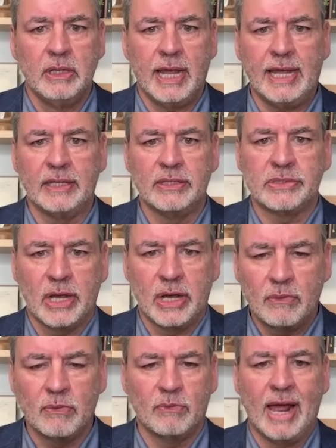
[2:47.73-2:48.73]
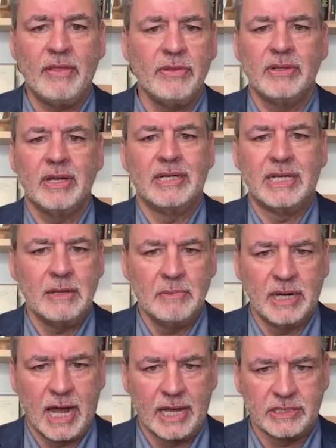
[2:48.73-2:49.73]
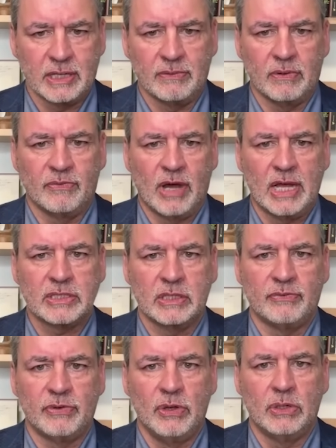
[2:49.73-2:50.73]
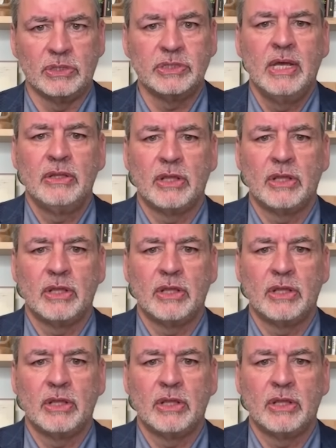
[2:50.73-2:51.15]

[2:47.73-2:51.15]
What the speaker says: And so rather than demonizing fossil fuels,